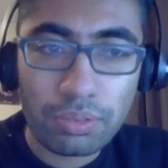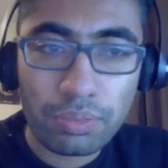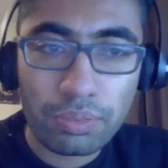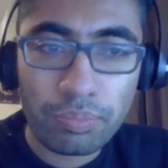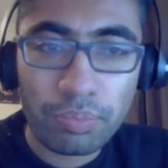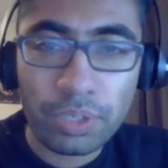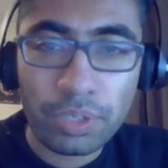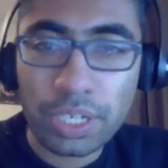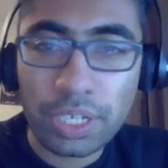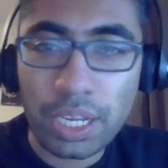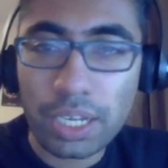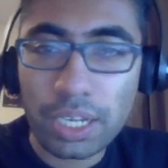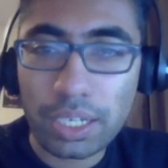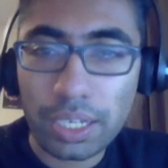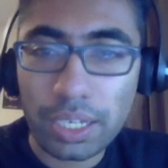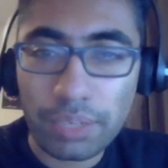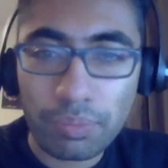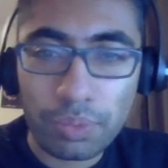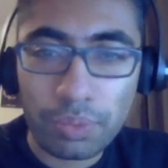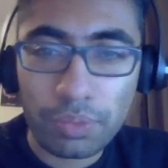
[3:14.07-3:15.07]
pretend
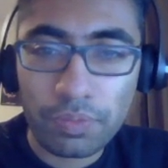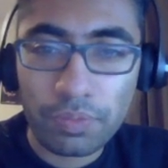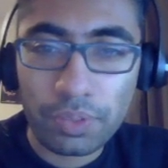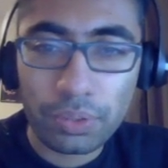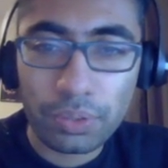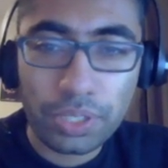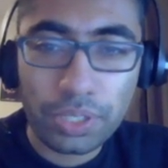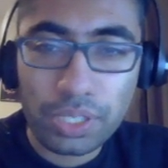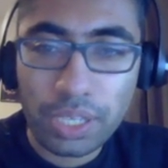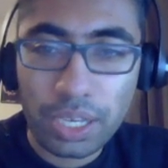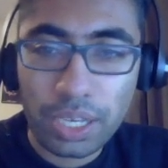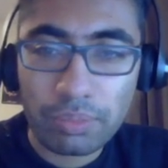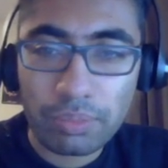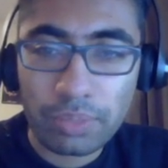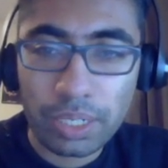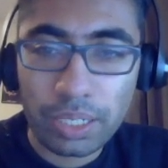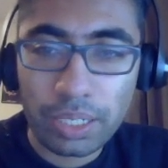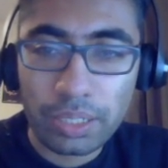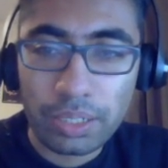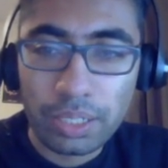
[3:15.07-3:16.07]
like we filled this out,
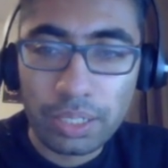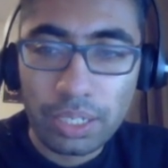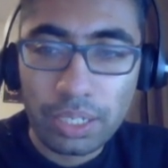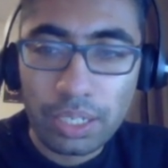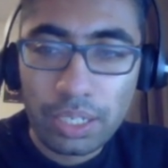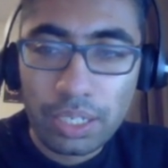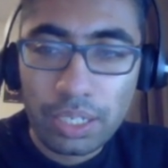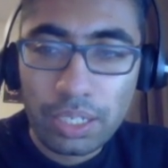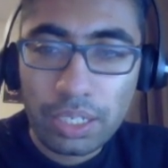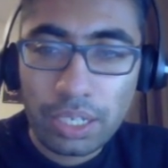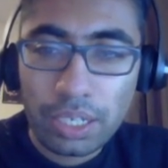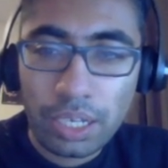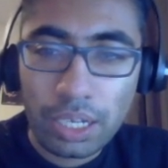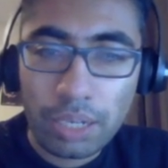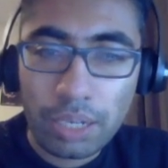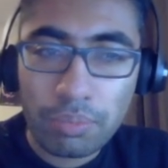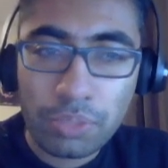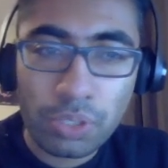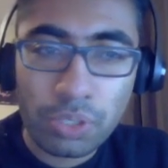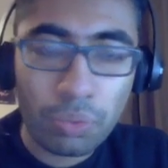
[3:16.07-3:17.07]
right?
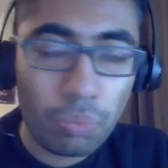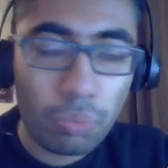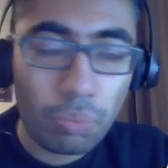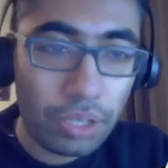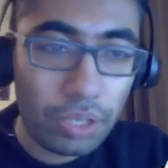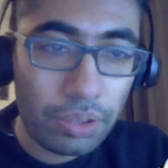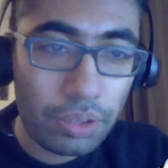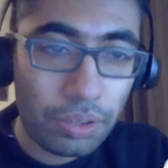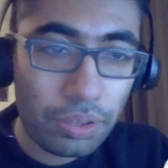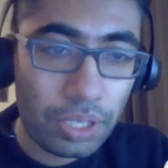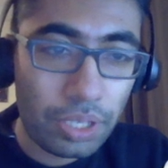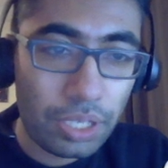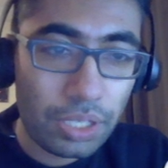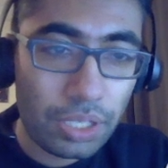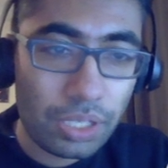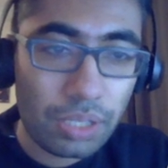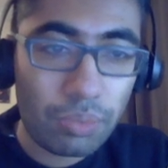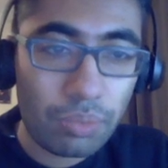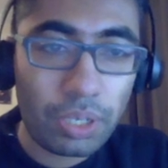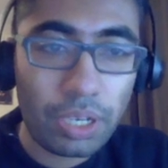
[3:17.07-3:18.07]
So one of the
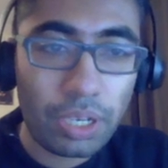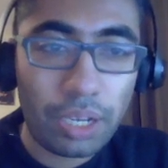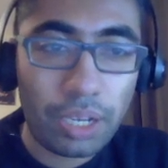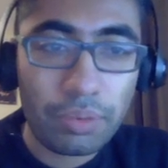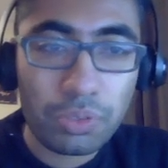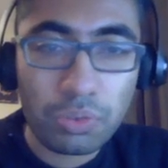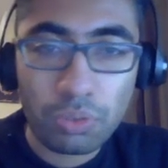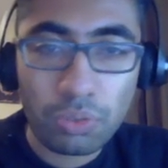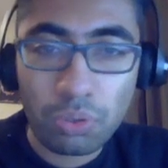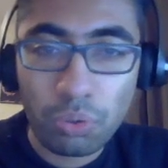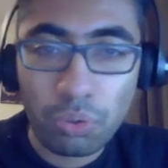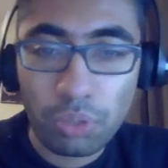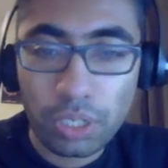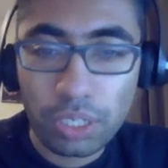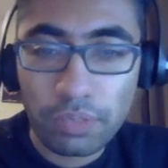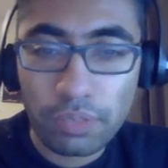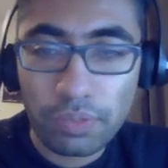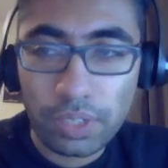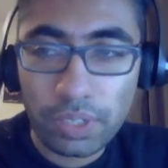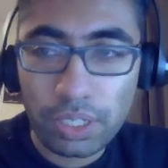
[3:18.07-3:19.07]
things that when I was
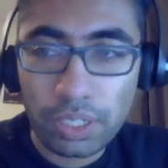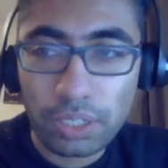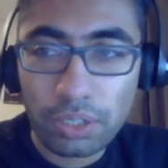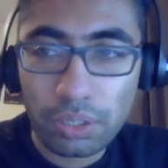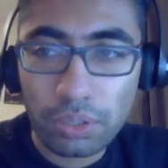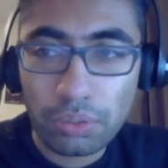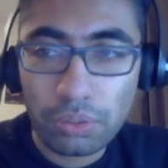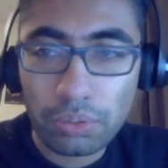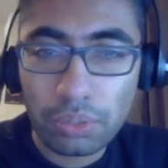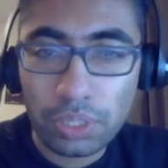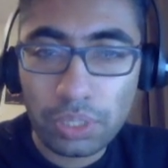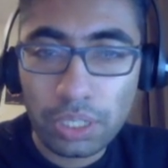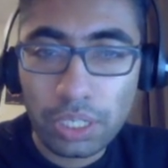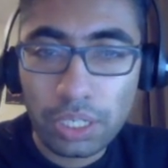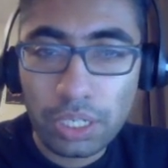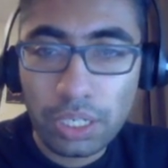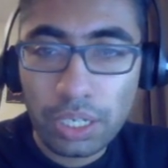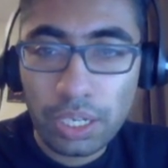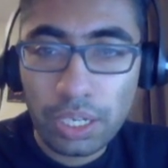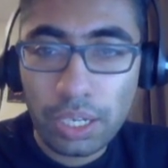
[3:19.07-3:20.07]
recording a video
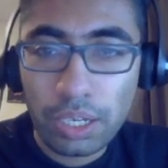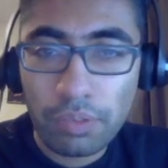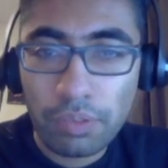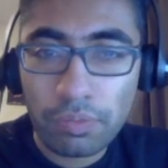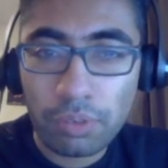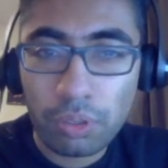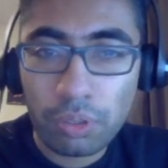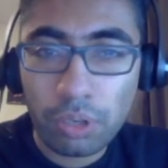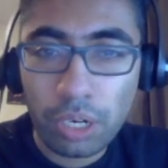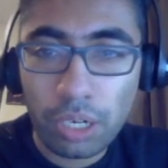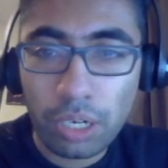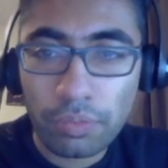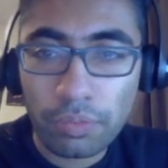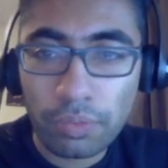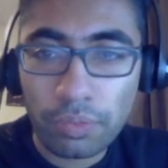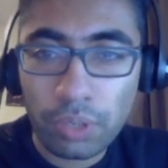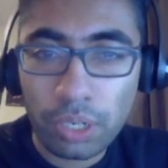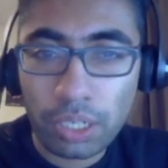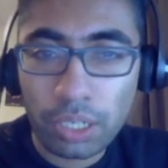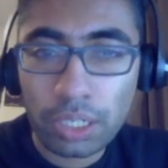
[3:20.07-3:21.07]
for
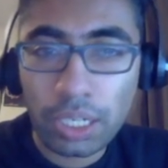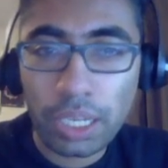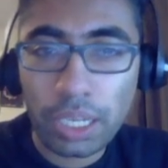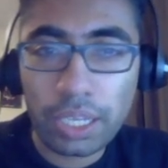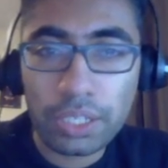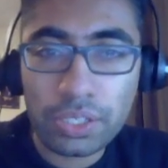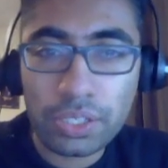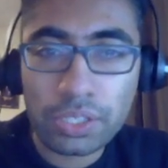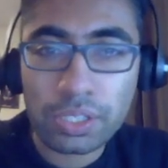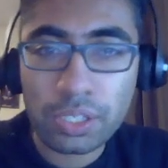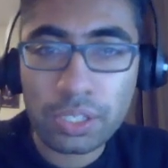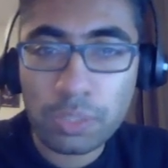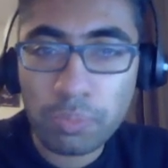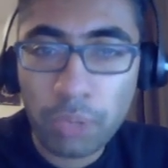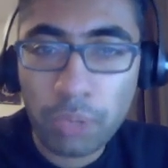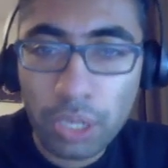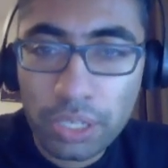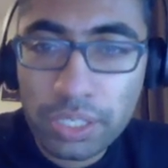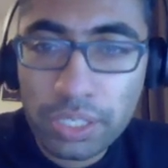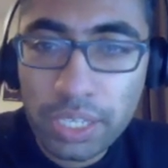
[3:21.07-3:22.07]
our clients this
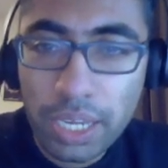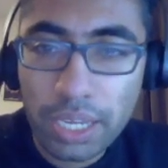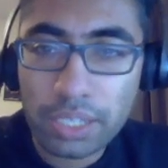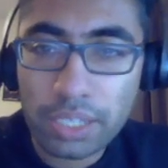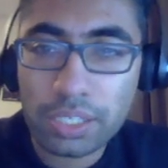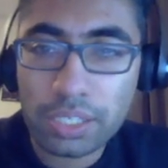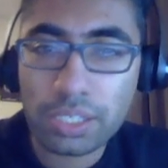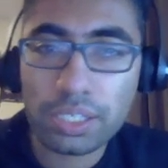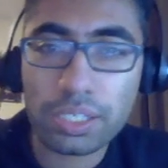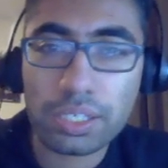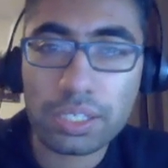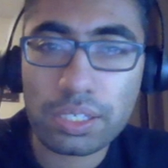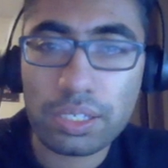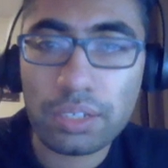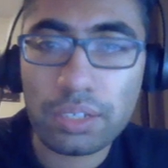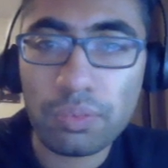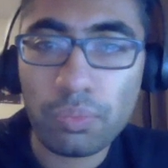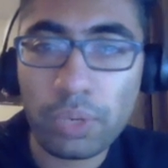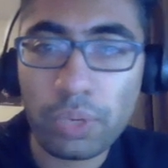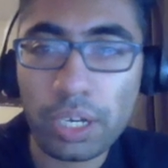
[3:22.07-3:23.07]
past tax
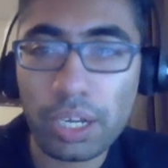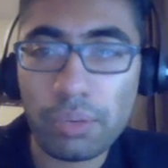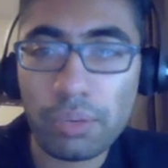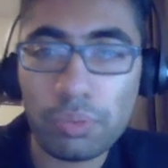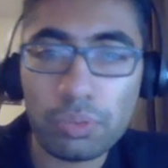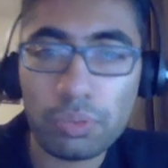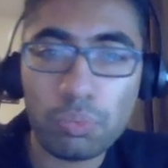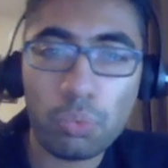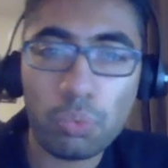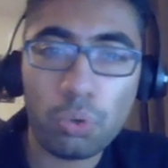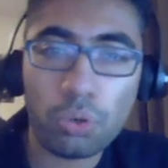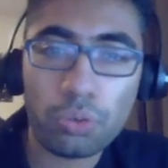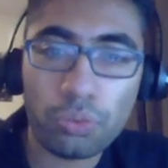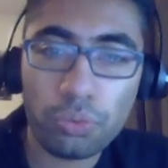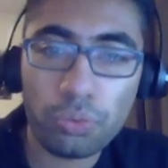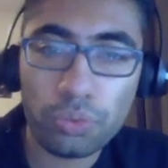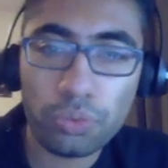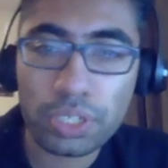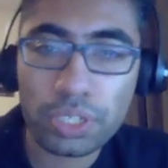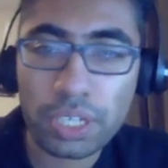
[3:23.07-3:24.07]
season, when I would walk
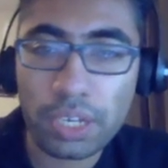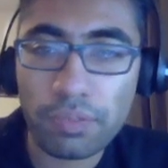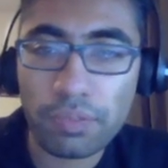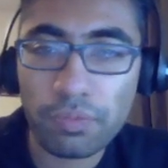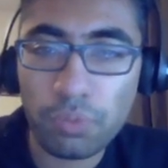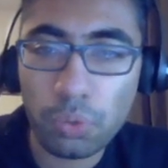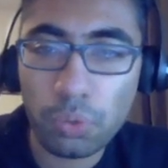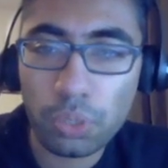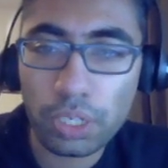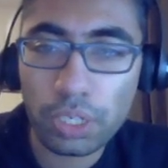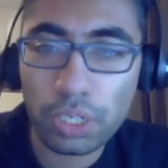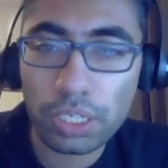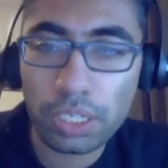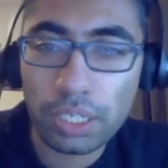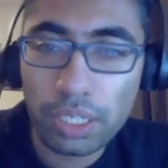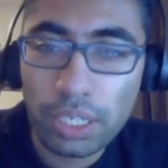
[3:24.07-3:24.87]
through the 1040,